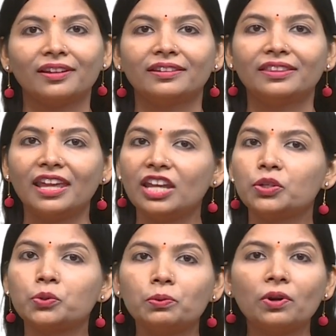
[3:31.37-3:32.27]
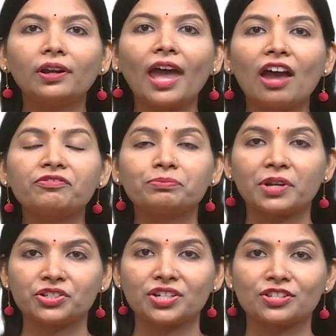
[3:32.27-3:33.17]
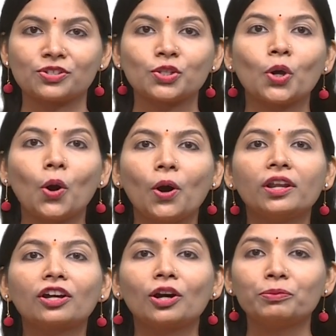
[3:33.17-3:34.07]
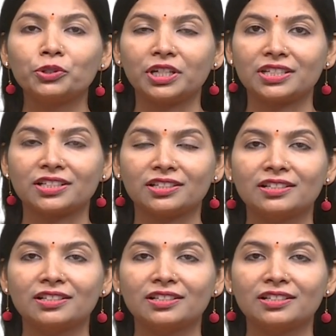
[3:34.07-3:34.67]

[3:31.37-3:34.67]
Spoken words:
They do not have brushes or a commutator.